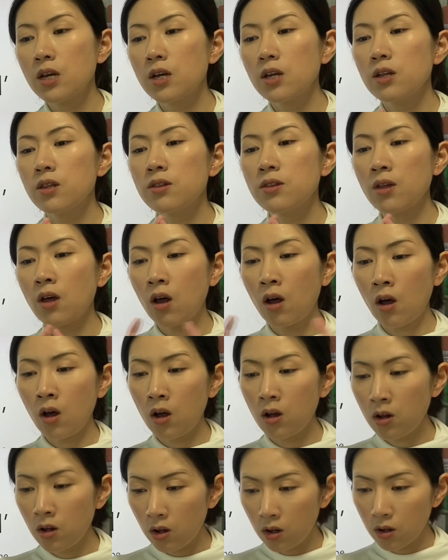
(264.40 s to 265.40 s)

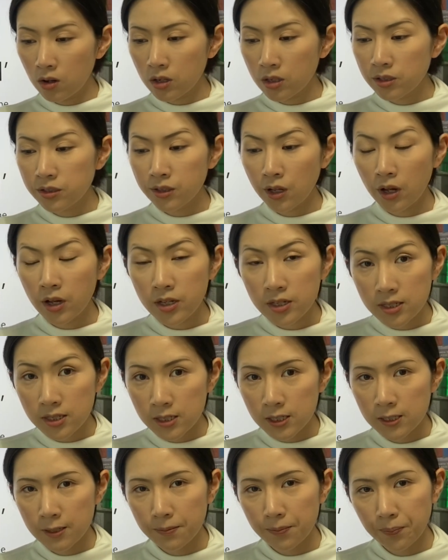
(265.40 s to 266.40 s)
the clause
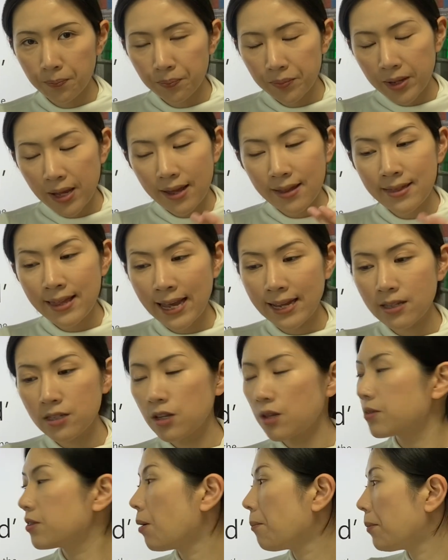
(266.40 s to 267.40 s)
that
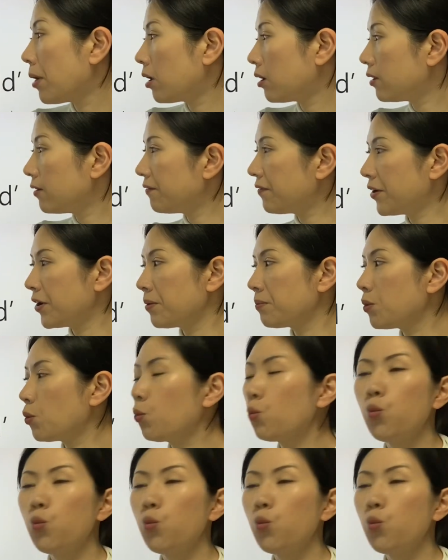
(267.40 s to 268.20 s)
the modal verb